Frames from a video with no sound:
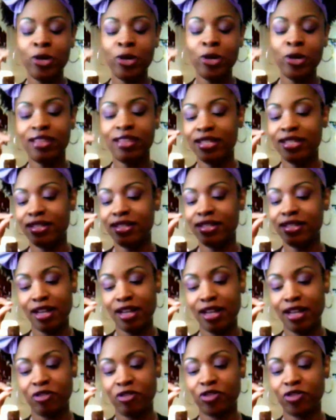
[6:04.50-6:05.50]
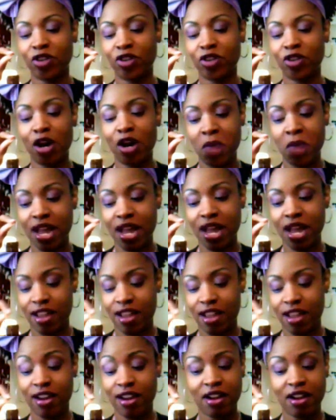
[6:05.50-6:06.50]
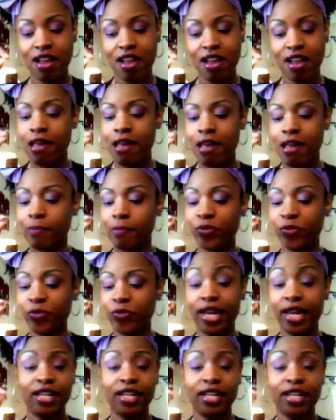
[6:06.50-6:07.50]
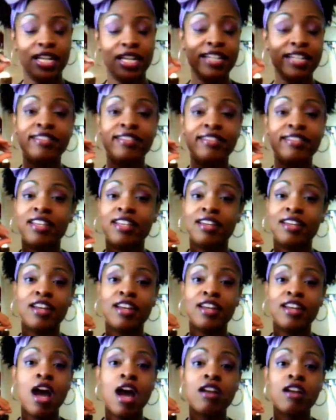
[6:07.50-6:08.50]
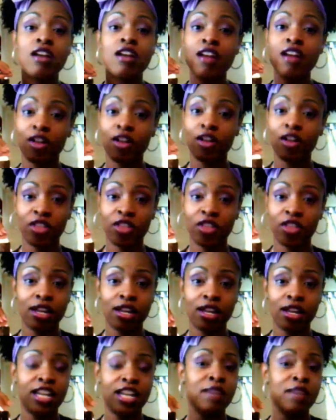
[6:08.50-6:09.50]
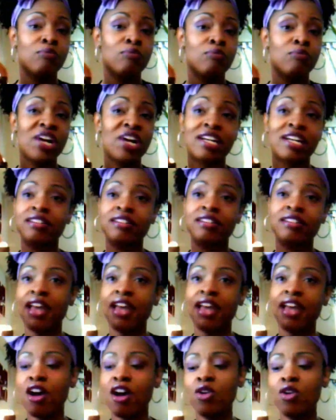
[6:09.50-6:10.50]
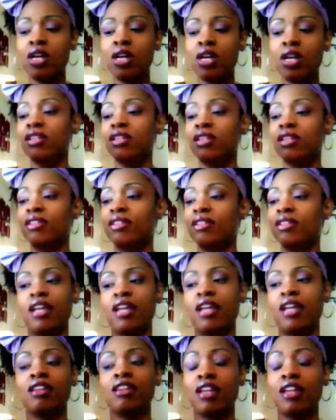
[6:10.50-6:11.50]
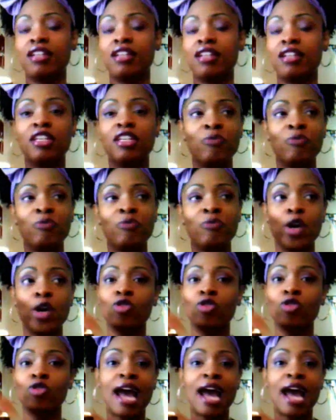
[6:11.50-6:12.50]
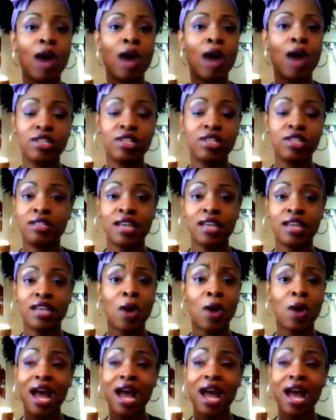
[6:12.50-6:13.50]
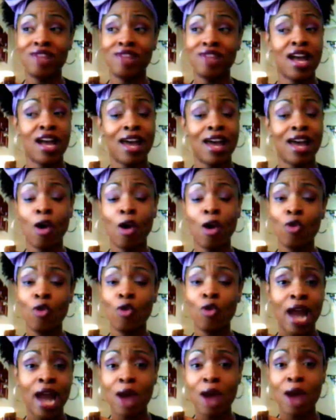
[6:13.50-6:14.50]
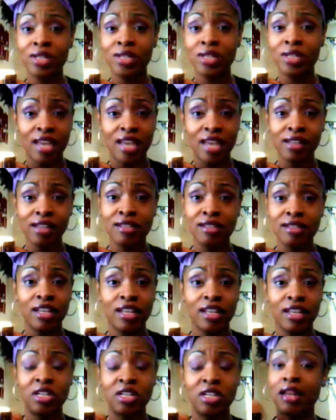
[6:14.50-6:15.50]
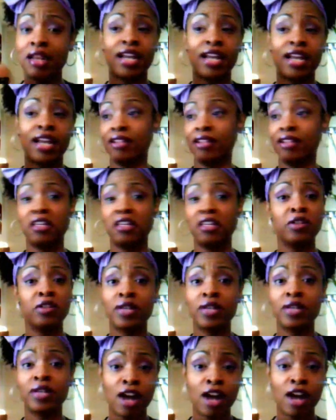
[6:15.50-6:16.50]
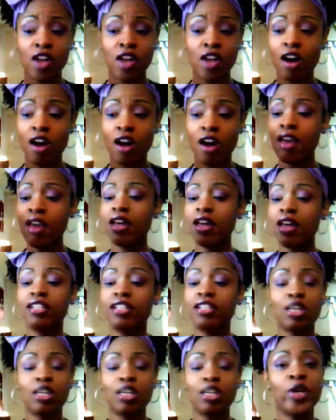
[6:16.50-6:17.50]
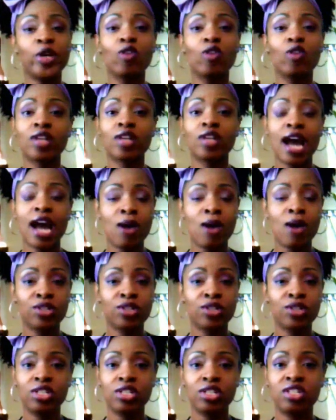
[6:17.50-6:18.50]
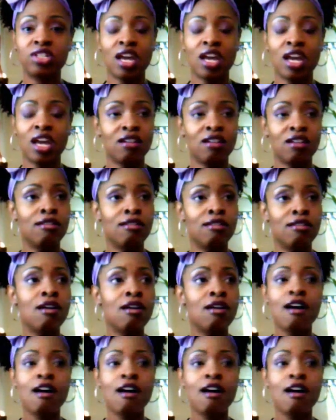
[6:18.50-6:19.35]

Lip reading: put this stuff on my hair and it did nothing. It didn't break it down. Detangling, it took me over an hour to detangle. I have not had over an hour detangling session, and I can't tell you in how long. It took me over an hour to detangle.